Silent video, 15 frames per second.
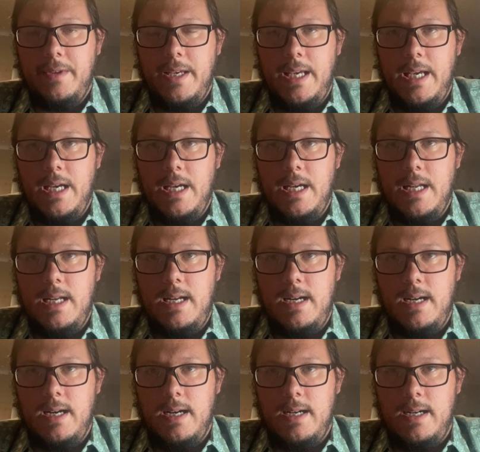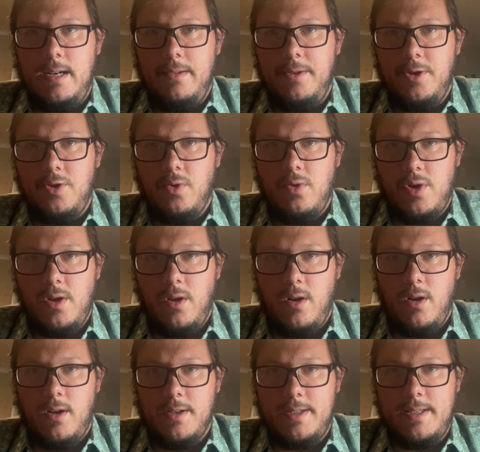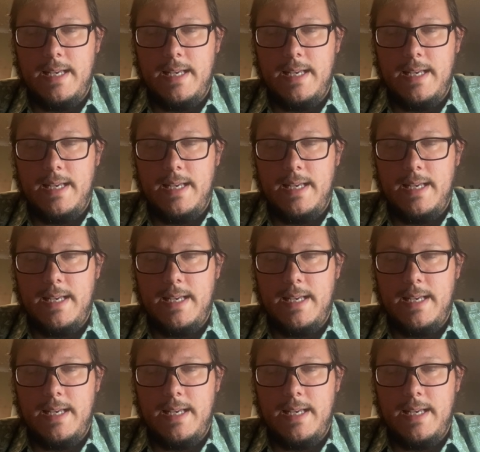in the Georgia laws